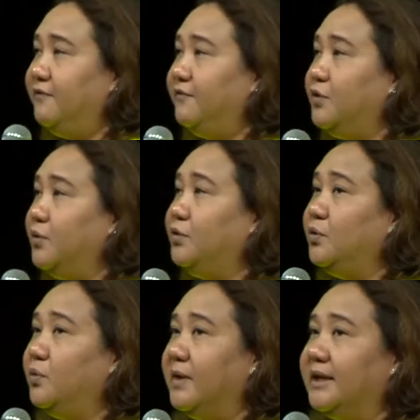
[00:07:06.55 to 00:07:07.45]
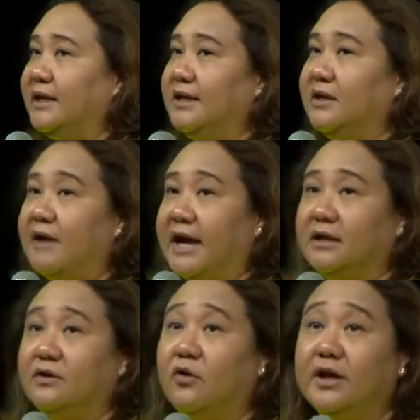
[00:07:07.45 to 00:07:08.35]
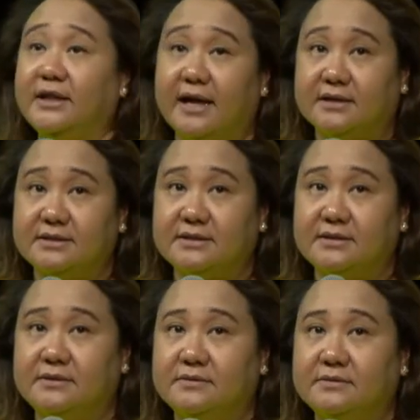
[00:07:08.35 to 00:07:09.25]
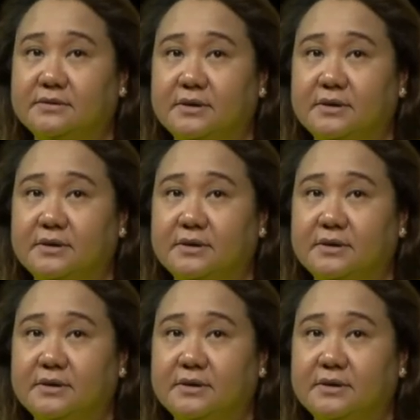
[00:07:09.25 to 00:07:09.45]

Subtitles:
if you do it in the right context.